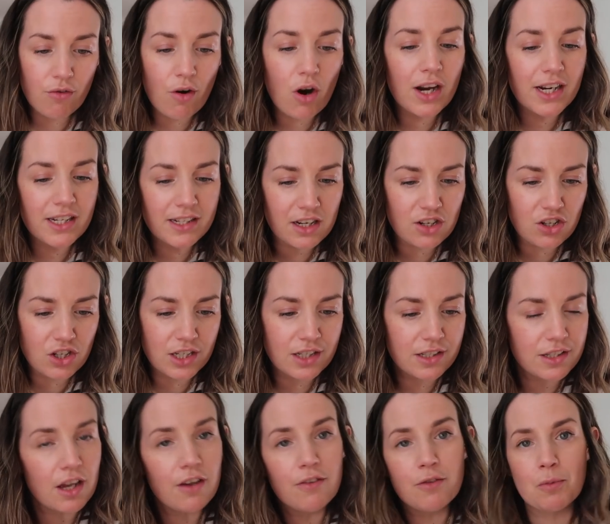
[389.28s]
Grind actually
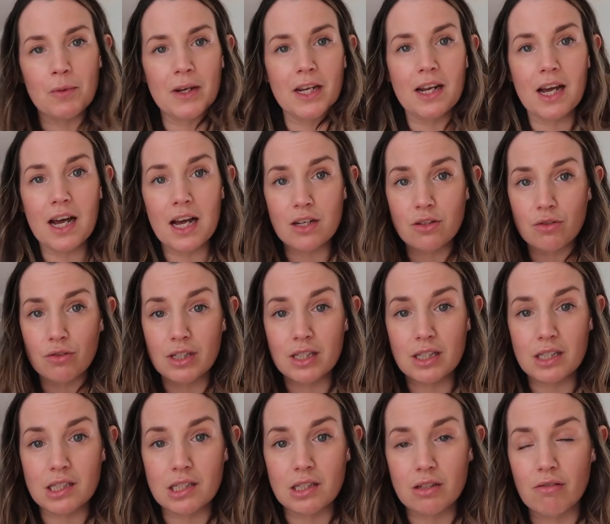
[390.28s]
served me an ad on
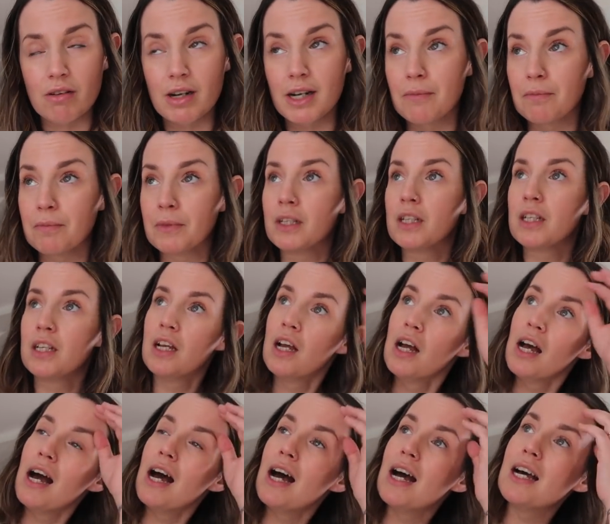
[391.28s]
Instagram,
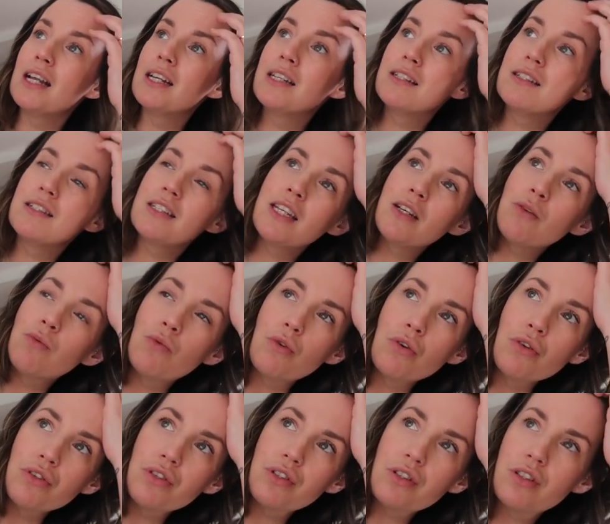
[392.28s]
and it
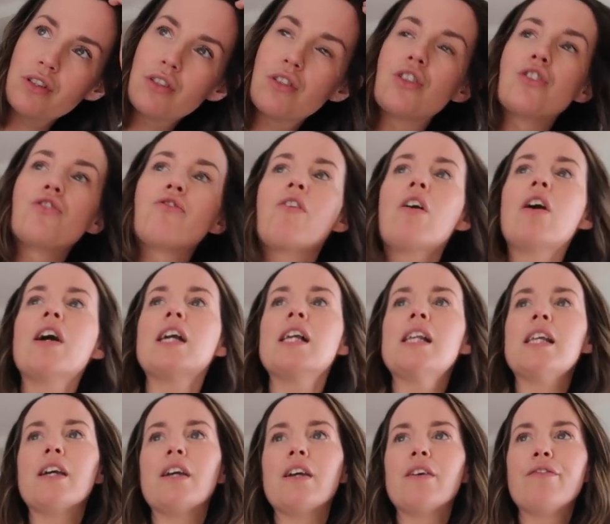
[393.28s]
was to
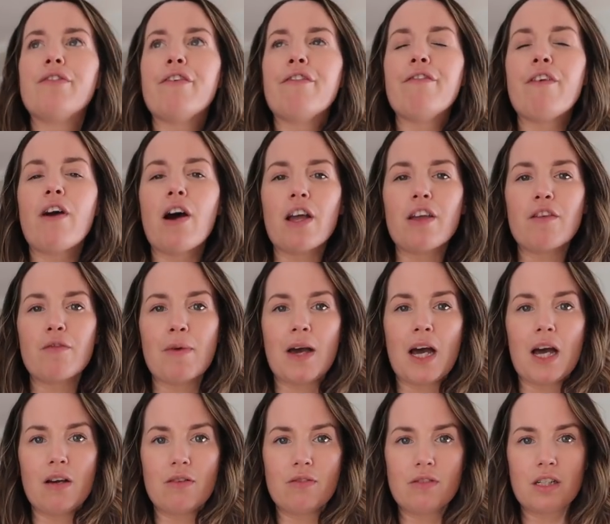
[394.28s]
trial it for
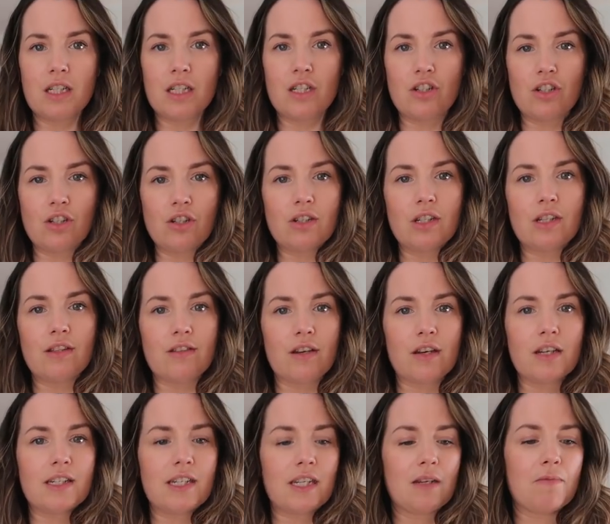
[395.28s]
£5, and it's usually
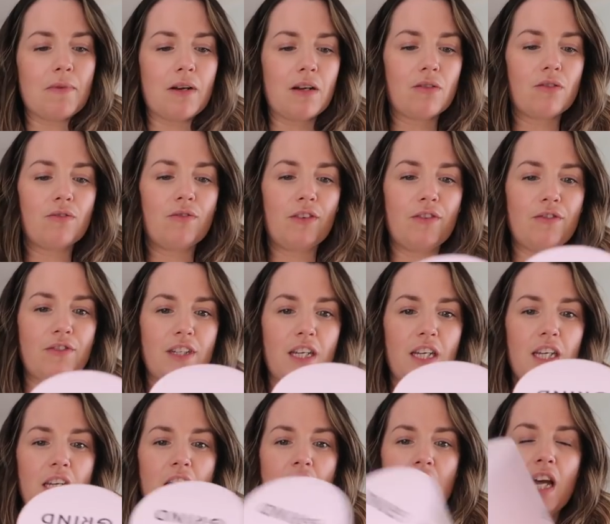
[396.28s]

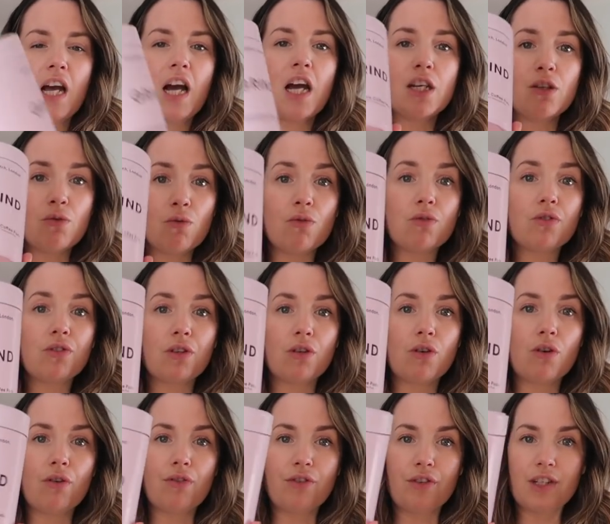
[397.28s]
£13.50, and you also
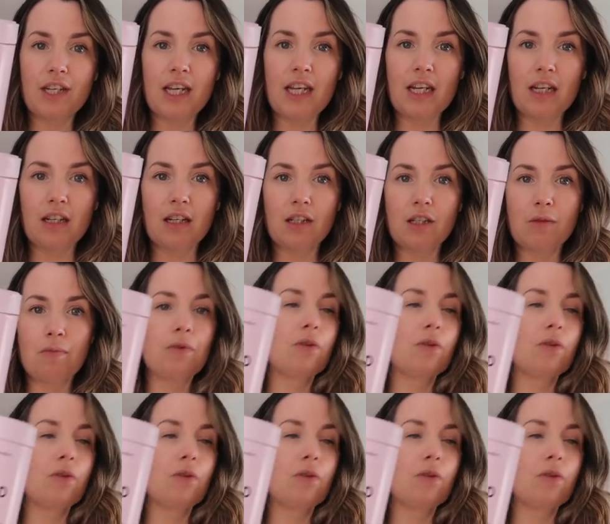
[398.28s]
got the tin to